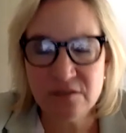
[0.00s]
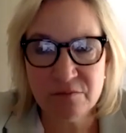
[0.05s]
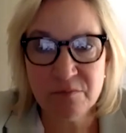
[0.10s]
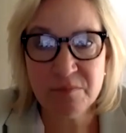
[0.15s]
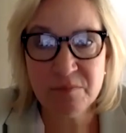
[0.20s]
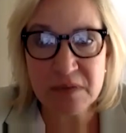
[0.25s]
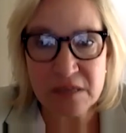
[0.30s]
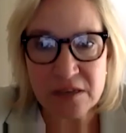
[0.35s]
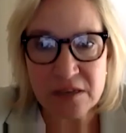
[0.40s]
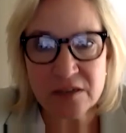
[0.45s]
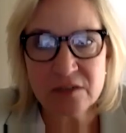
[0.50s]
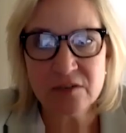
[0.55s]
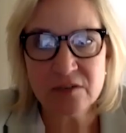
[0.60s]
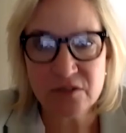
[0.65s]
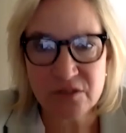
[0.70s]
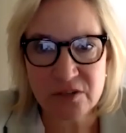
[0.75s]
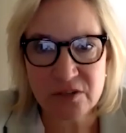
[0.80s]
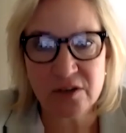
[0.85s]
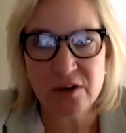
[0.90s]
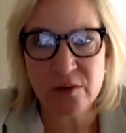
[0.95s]
a big
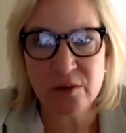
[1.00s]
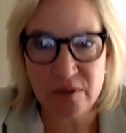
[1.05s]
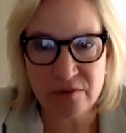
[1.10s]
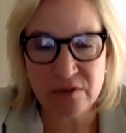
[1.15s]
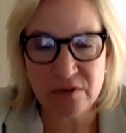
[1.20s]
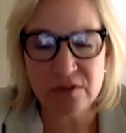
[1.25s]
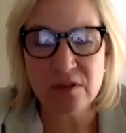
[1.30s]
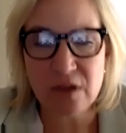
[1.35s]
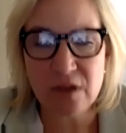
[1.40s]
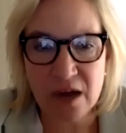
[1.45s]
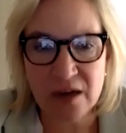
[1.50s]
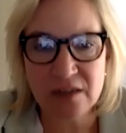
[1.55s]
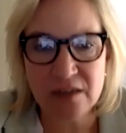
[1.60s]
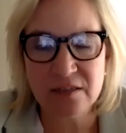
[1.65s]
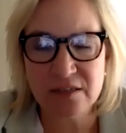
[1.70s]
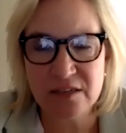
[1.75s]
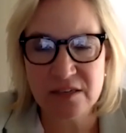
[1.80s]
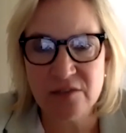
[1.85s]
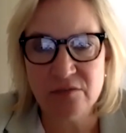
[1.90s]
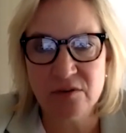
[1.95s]
concern. We have a lot of
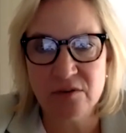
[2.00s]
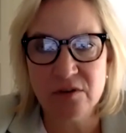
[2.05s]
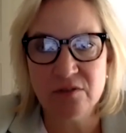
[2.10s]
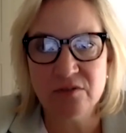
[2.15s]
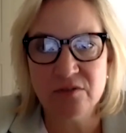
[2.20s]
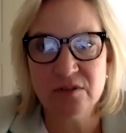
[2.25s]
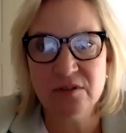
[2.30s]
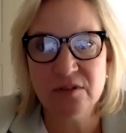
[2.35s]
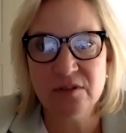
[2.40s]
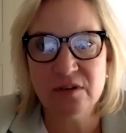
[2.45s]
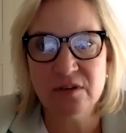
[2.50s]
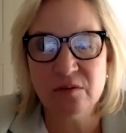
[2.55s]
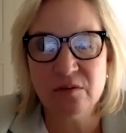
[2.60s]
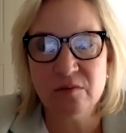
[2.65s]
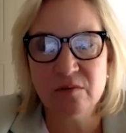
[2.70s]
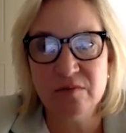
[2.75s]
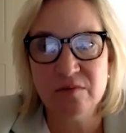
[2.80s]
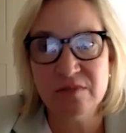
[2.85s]
state roads, so